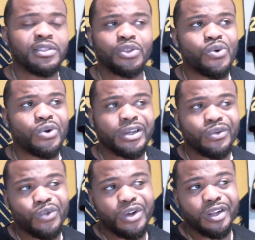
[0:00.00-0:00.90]
Thorne can
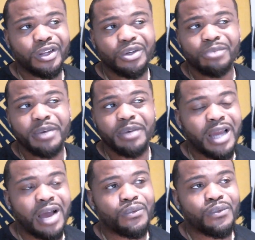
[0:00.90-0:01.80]
run a little bit,
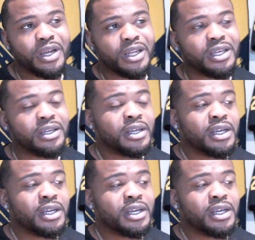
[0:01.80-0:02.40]
not really.